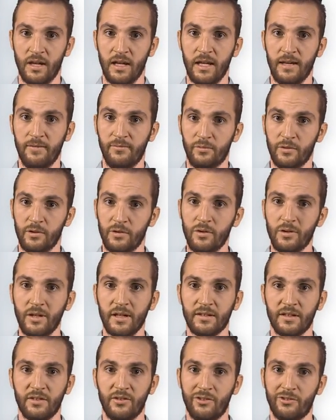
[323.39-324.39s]
If we look
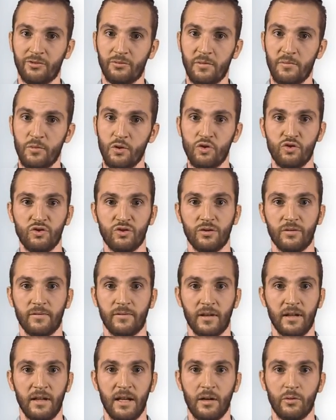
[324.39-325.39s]
at the distribution
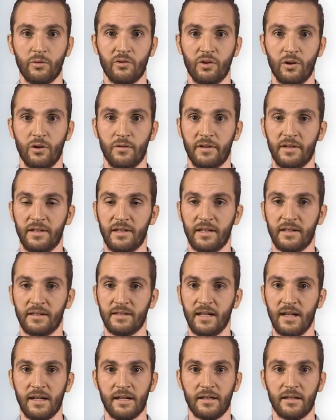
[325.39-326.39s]
of clouds over the
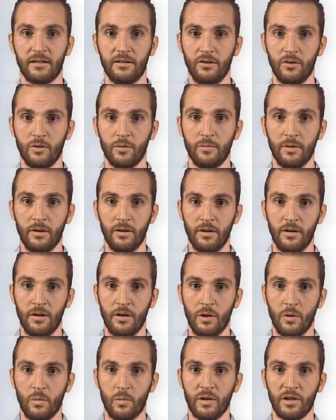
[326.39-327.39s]
entire globe,
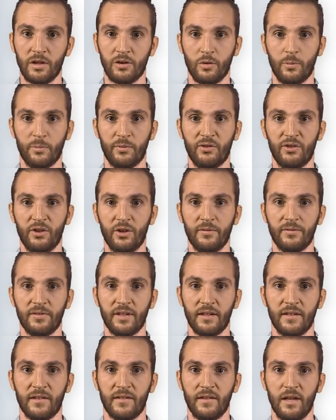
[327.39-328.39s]
we can observe
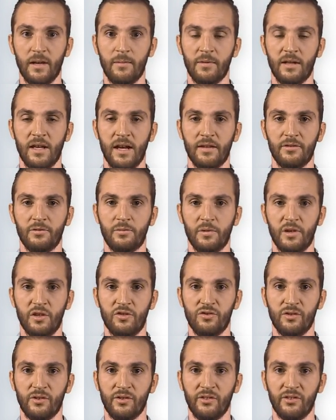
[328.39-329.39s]
that some land
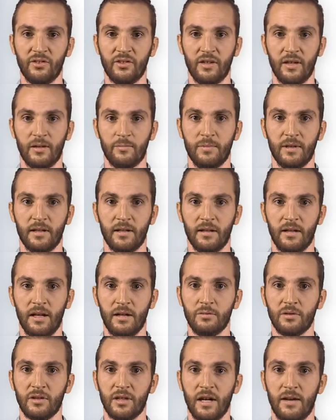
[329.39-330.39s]
regions can be
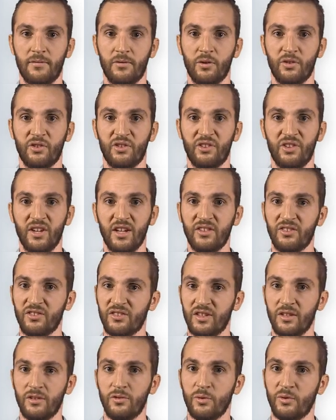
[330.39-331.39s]
cloud covered
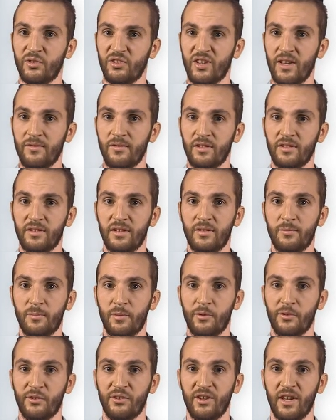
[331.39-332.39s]
60 to
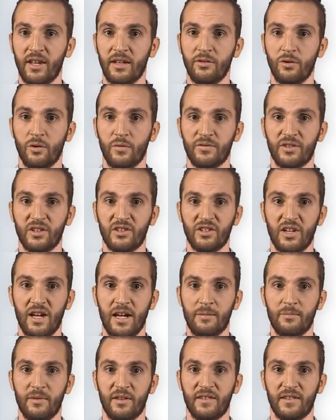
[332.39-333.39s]
70% of the
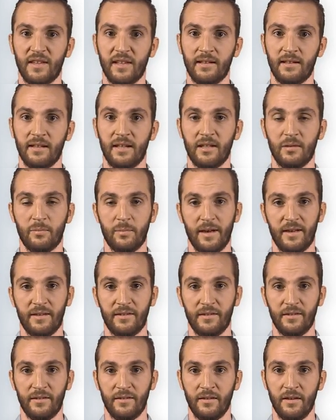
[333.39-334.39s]
time a satellite
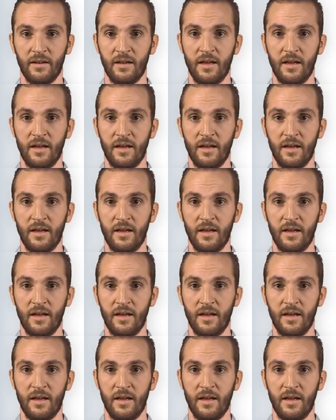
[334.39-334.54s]
passes.